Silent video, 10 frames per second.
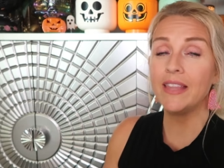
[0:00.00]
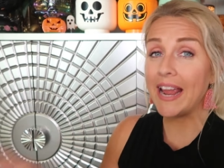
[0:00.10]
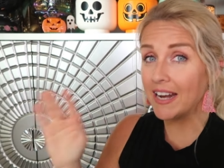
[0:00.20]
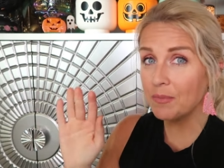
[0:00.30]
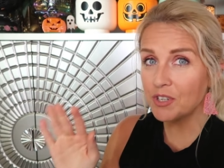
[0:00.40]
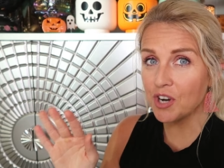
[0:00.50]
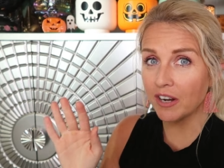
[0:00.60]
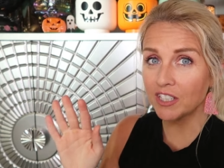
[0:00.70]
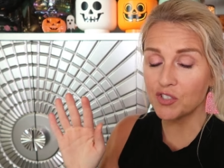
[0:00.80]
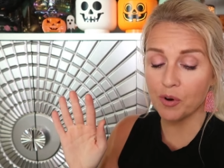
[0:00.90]
The
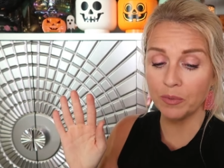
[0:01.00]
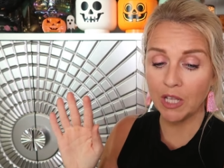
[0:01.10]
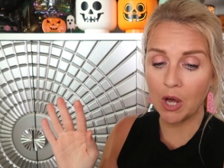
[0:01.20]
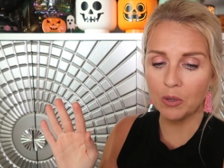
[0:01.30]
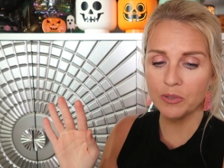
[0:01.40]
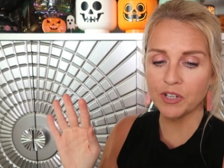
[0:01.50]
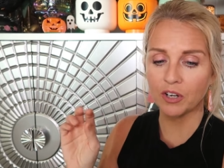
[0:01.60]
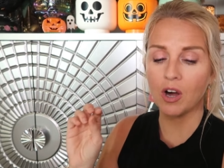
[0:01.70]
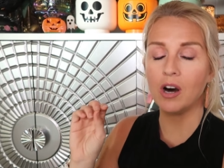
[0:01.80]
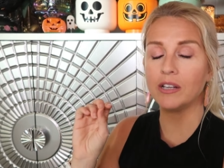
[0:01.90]
animatronics from Lowe's are
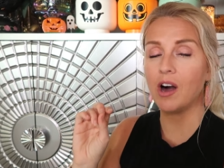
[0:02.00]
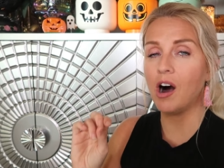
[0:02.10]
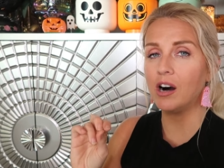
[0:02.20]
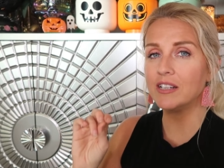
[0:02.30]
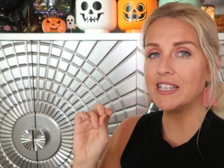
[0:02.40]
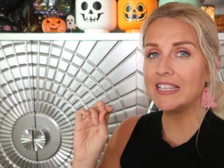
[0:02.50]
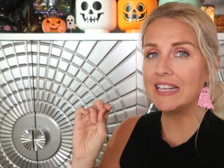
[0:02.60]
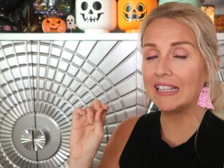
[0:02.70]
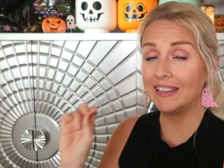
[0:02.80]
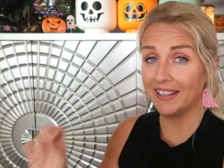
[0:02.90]
called
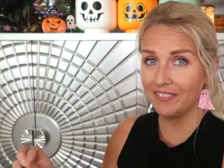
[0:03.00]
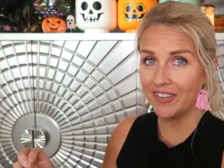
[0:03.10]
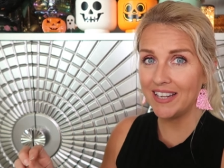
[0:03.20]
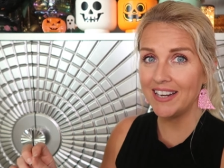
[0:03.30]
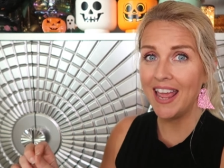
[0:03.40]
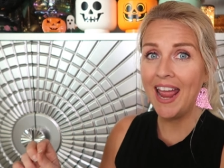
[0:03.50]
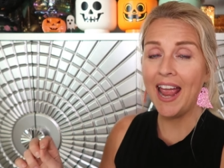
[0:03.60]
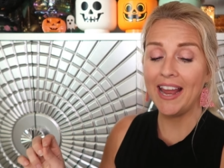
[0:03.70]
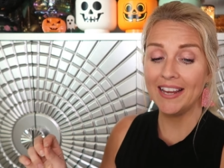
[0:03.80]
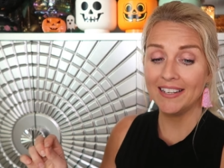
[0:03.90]
Haunted Living,
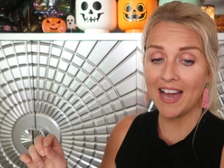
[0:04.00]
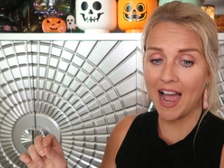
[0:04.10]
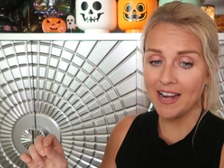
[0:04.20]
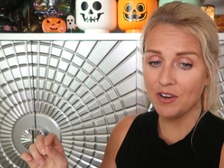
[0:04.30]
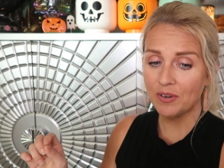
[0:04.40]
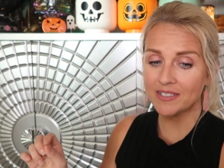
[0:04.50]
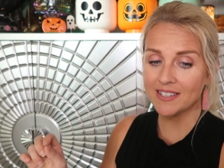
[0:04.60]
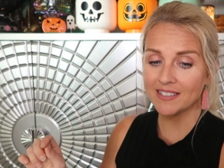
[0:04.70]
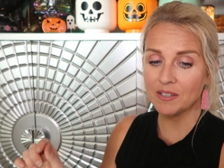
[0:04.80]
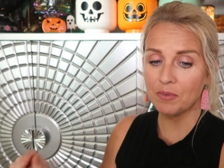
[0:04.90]
and I noticed
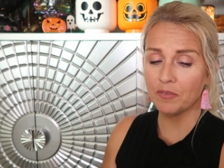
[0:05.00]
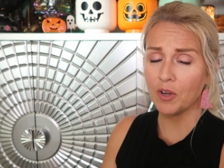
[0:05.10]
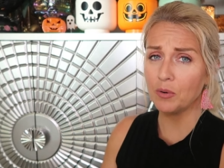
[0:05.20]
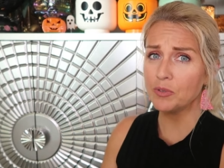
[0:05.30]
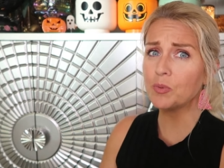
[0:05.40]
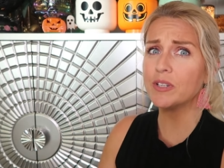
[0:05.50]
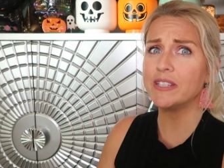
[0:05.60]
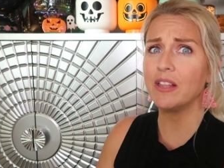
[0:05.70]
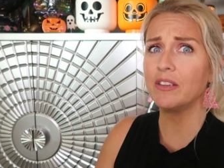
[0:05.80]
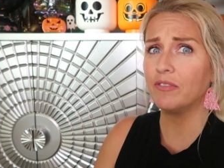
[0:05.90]
that some of those were
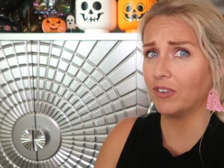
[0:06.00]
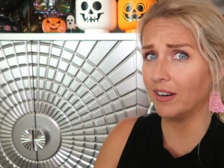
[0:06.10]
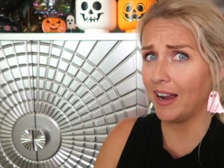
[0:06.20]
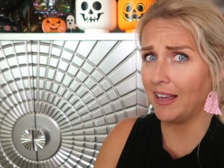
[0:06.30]
selling for